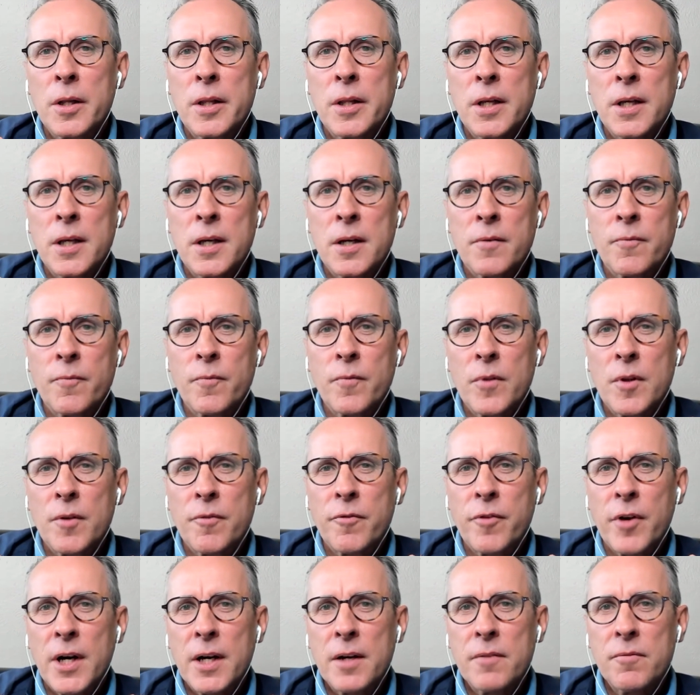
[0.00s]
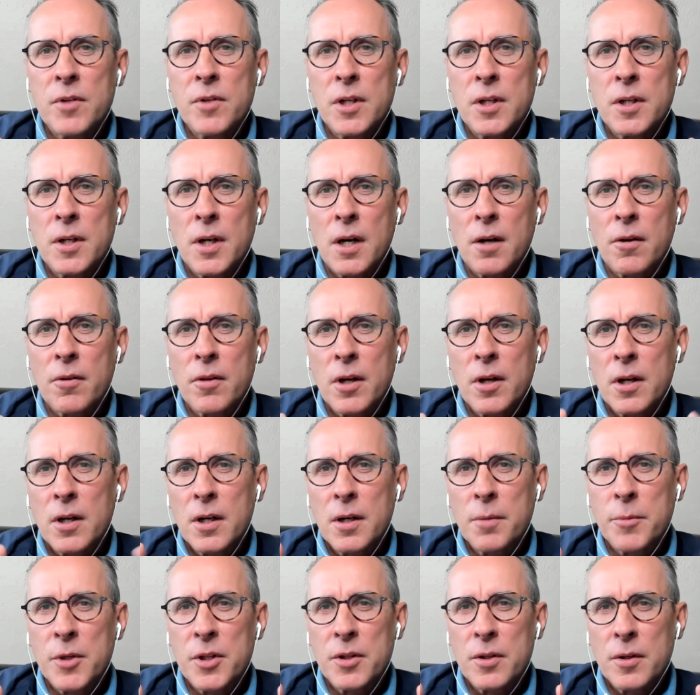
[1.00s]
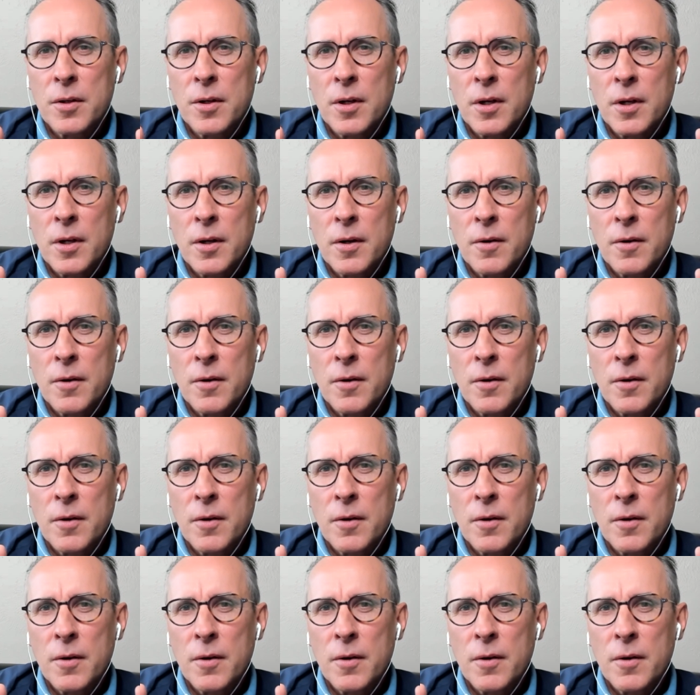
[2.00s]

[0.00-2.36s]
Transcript: the 5G, how the unlimited